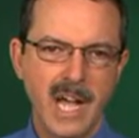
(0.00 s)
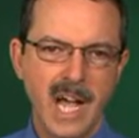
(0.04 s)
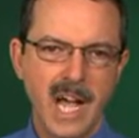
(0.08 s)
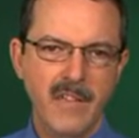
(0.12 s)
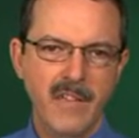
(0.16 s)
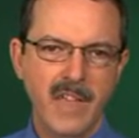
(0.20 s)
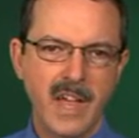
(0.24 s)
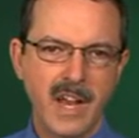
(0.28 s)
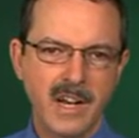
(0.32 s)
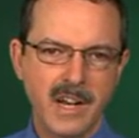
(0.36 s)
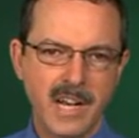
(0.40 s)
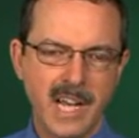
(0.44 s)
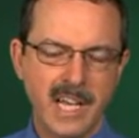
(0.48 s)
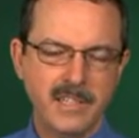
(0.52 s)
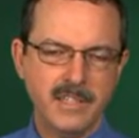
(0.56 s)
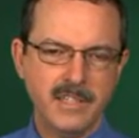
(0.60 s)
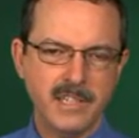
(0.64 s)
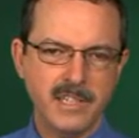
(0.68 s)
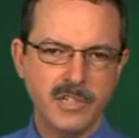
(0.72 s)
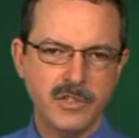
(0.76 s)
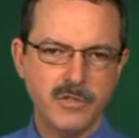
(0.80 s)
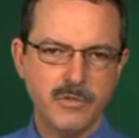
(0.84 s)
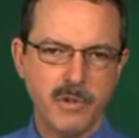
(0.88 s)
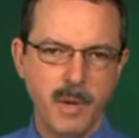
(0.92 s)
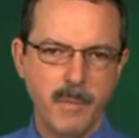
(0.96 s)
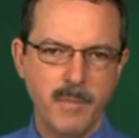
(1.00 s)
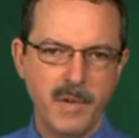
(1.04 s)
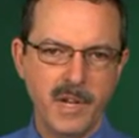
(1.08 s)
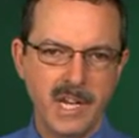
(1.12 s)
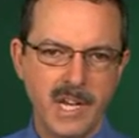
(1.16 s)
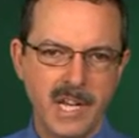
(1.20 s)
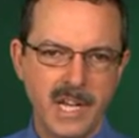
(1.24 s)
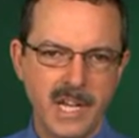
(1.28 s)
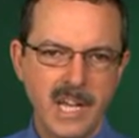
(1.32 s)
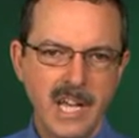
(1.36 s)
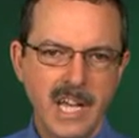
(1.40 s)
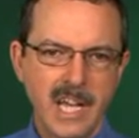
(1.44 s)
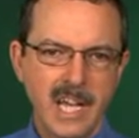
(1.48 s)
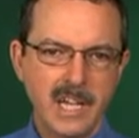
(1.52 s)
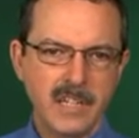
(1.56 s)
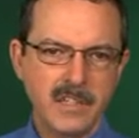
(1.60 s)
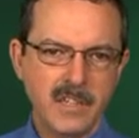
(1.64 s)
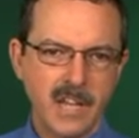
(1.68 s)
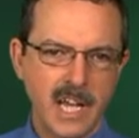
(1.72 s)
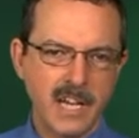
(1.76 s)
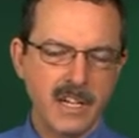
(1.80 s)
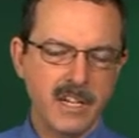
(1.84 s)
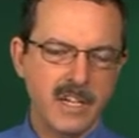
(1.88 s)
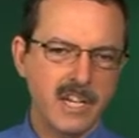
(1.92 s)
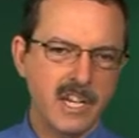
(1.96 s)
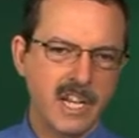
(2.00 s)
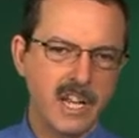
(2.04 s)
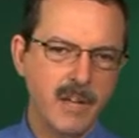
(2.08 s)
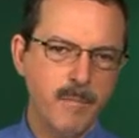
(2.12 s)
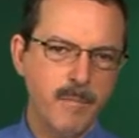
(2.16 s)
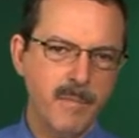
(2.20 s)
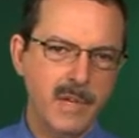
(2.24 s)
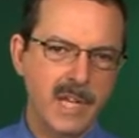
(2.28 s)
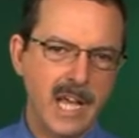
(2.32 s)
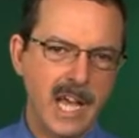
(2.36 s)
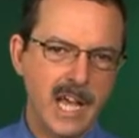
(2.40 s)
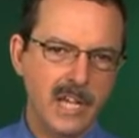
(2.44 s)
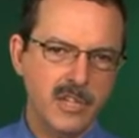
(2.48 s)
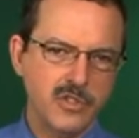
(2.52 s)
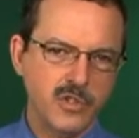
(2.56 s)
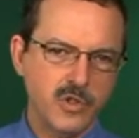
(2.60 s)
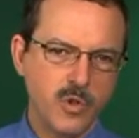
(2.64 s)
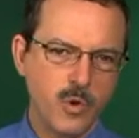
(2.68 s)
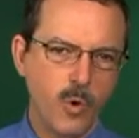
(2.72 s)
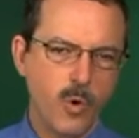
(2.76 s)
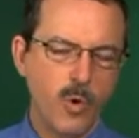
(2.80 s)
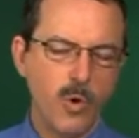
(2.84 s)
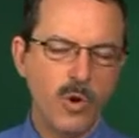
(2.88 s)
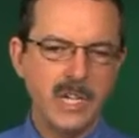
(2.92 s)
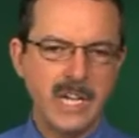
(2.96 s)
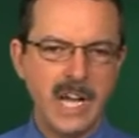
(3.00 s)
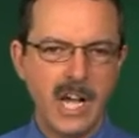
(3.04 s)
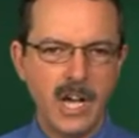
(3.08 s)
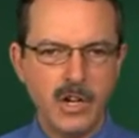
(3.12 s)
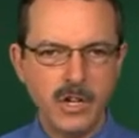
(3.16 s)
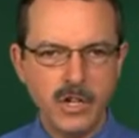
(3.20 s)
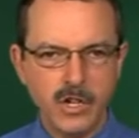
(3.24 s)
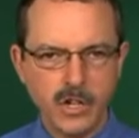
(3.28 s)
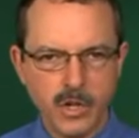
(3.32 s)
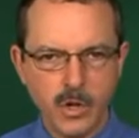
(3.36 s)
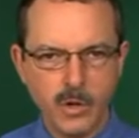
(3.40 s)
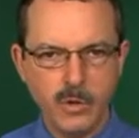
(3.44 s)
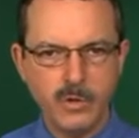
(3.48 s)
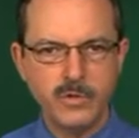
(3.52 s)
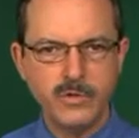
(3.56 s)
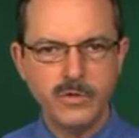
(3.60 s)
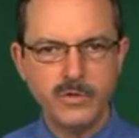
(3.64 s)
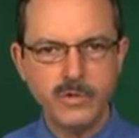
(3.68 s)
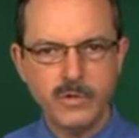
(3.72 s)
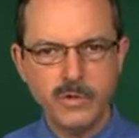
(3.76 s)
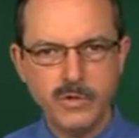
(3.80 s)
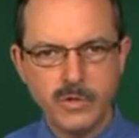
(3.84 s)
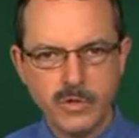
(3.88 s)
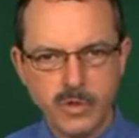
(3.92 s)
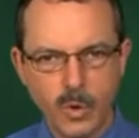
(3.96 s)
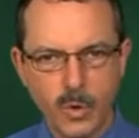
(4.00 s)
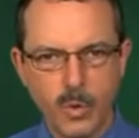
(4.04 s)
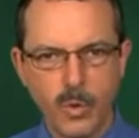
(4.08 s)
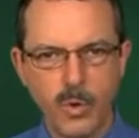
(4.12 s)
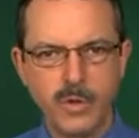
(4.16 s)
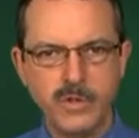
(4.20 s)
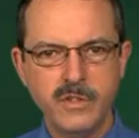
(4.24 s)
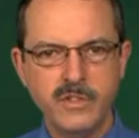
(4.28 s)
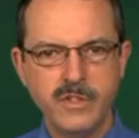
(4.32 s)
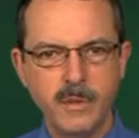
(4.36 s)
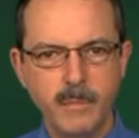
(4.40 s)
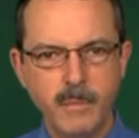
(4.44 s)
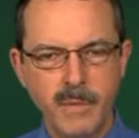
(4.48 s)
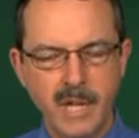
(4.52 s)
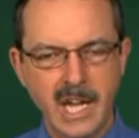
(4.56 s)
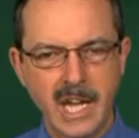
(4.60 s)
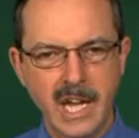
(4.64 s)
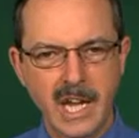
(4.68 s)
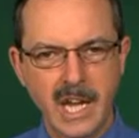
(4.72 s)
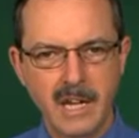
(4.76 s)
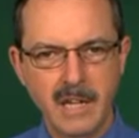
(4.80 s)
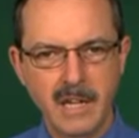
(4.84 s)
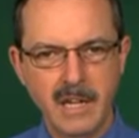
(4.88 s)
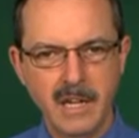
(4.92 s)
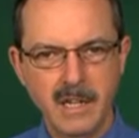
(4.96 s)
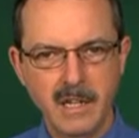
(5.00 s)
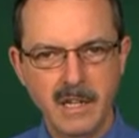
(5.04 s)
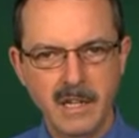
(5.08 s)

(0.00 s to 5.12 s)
And that less extremity is likely to give me a score down closer towards the mean.